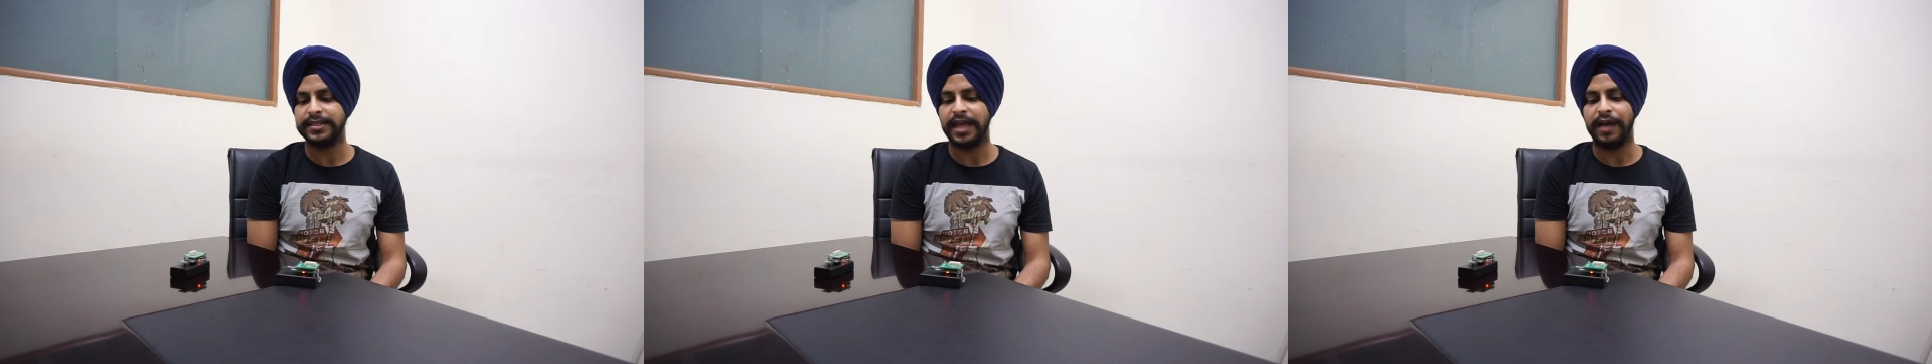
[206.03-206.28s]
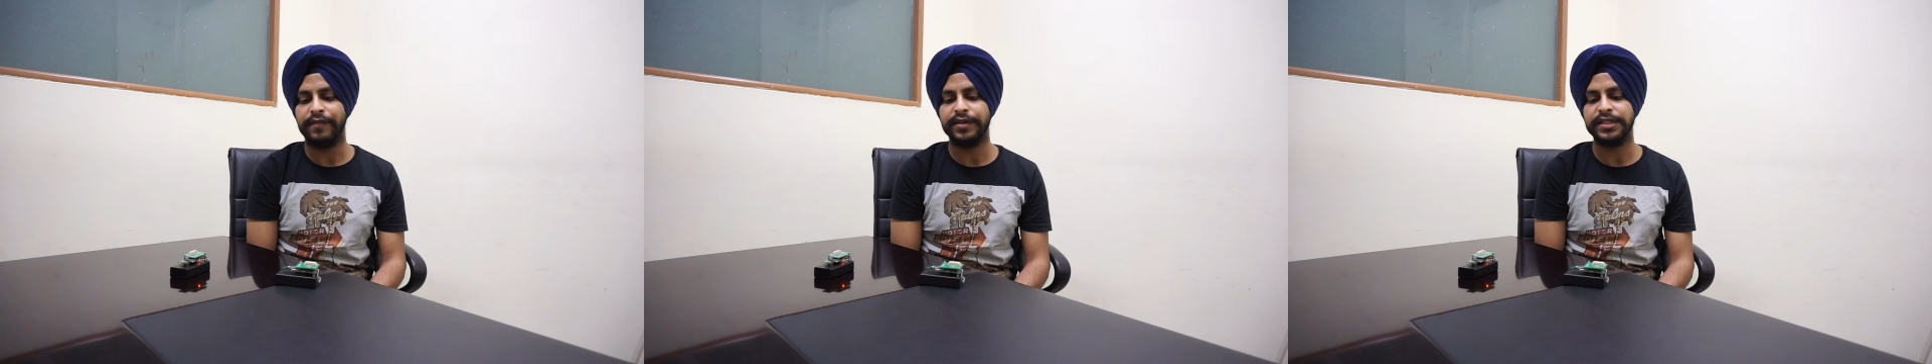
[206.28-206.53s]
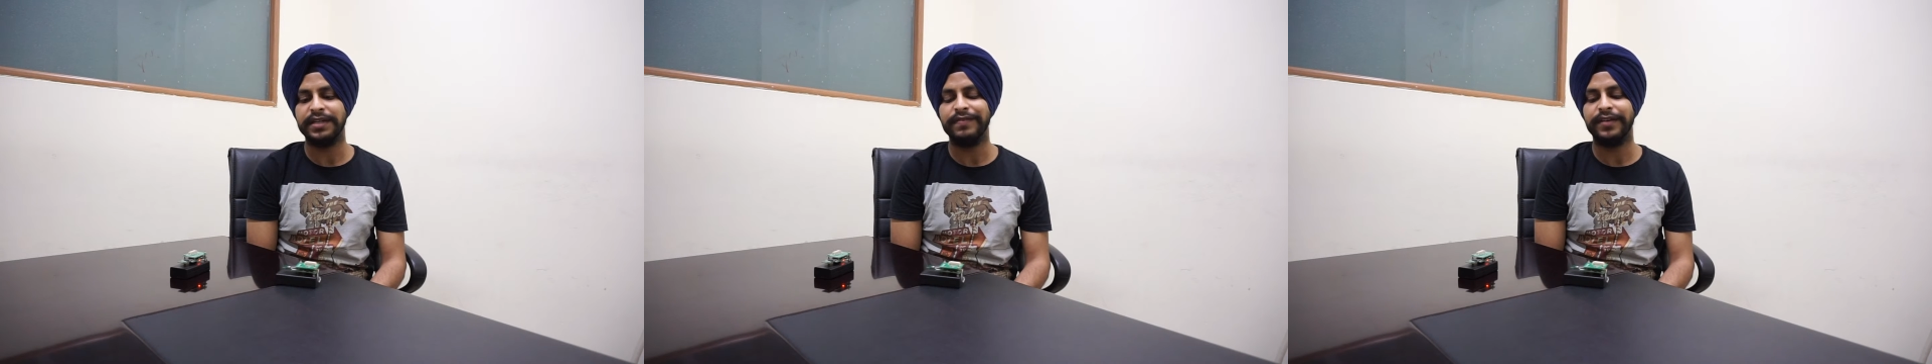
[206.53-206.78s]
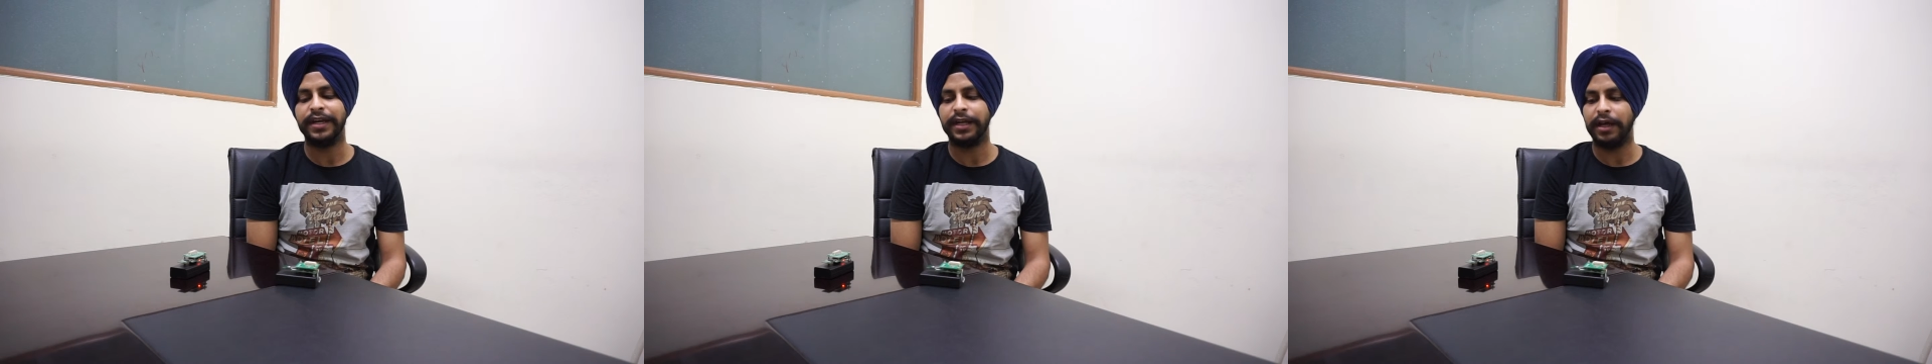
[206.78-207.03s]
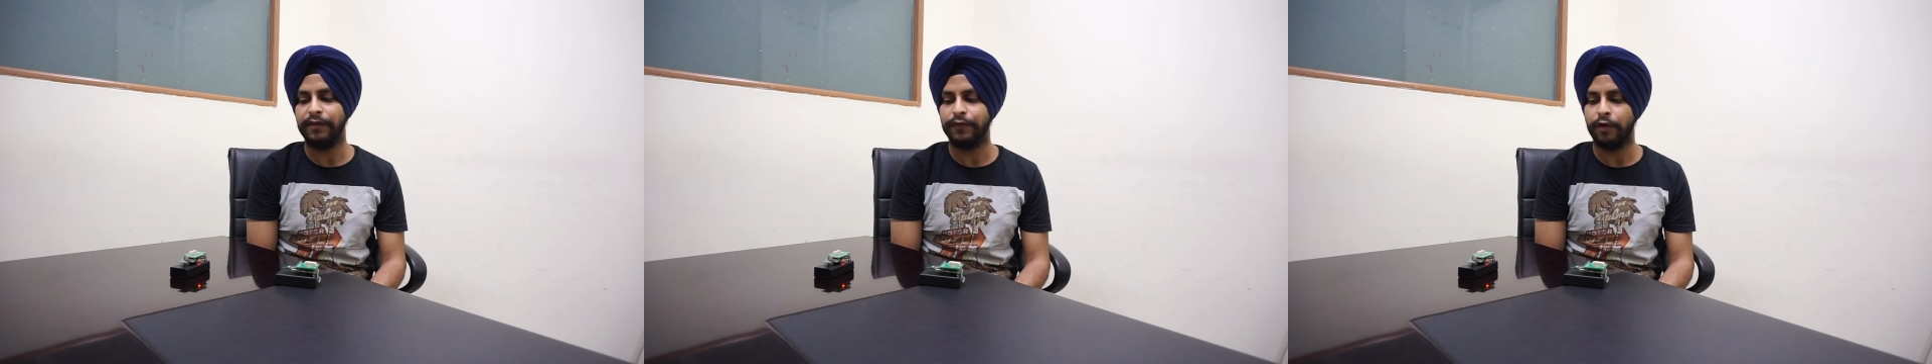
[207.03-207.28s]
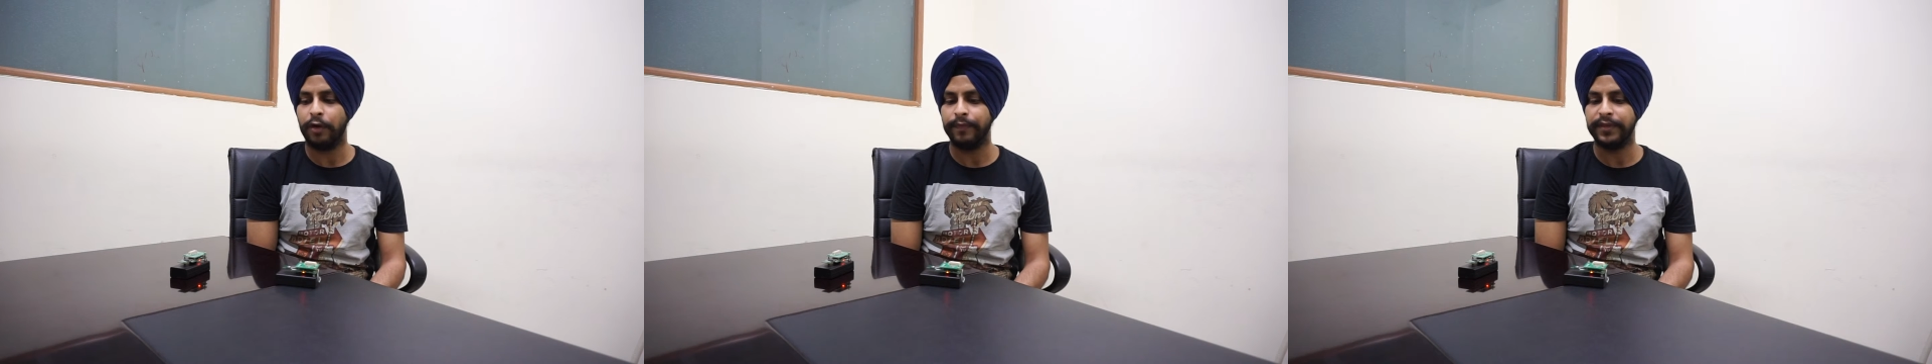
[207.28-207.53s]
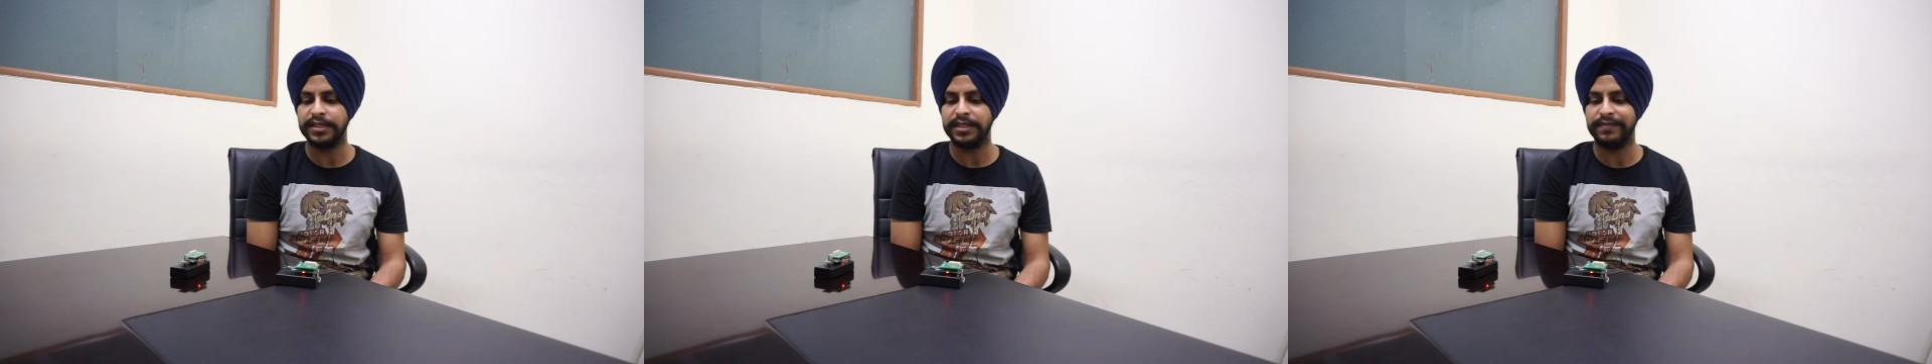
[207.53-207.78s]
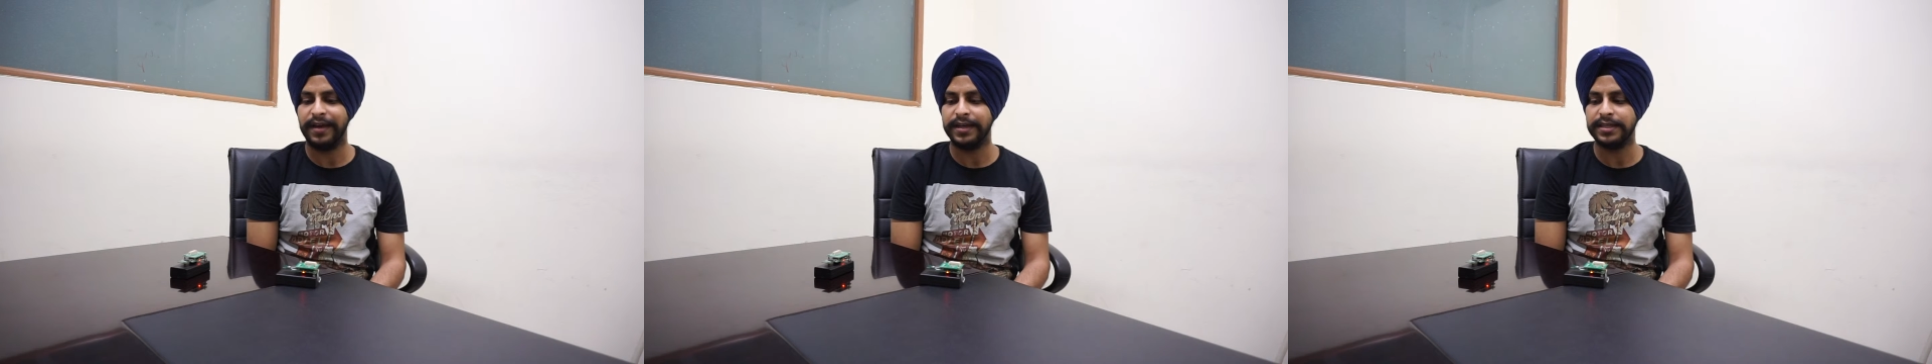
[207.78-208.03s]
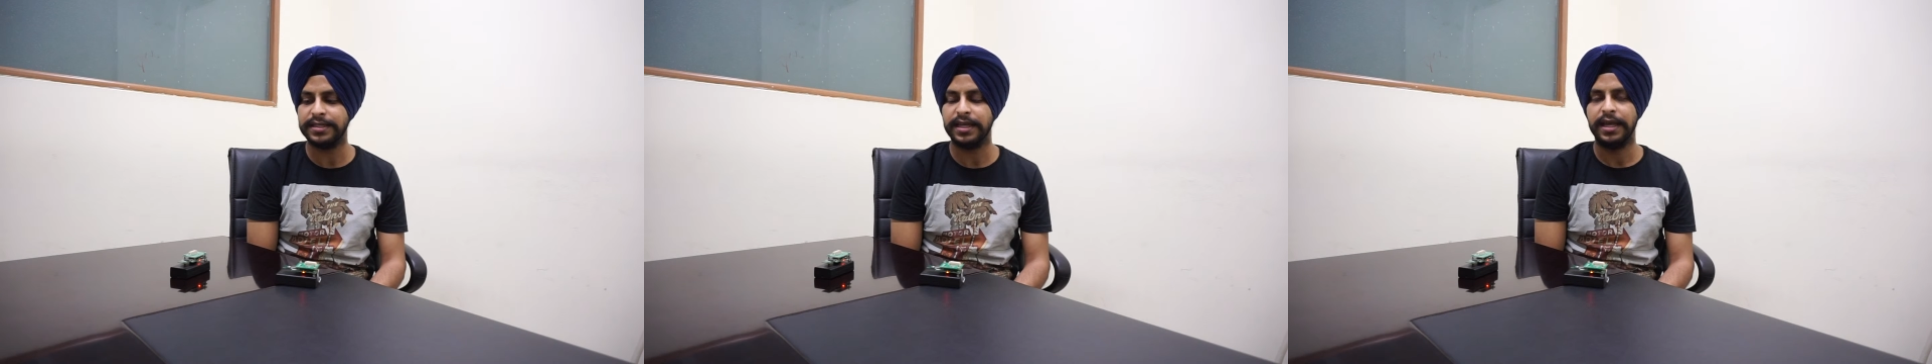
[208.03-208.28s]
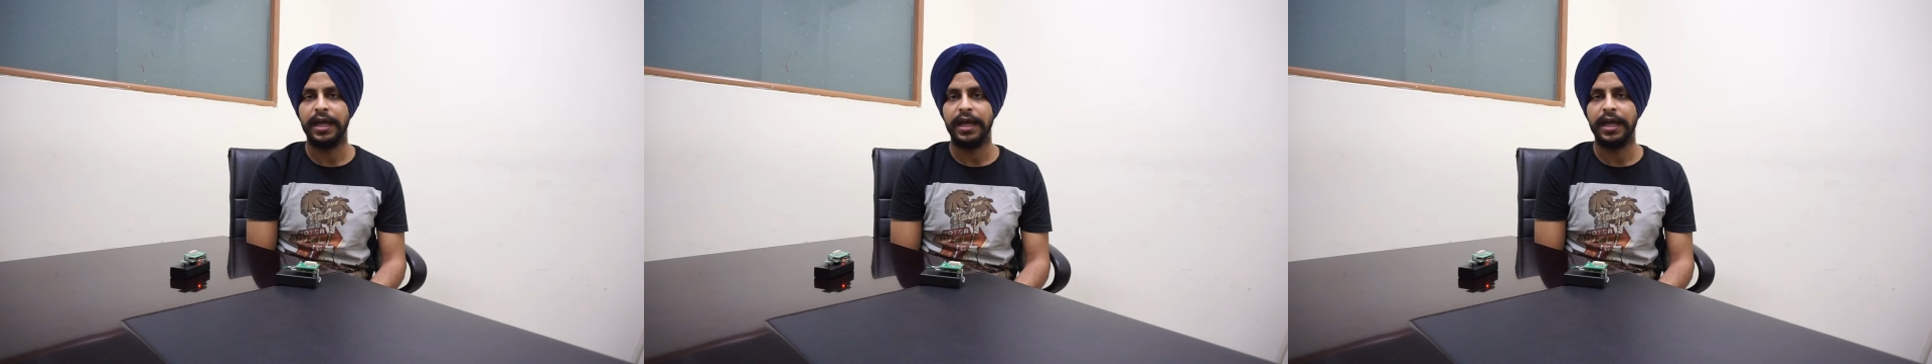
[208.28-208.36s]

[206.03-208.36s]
have received data from this device,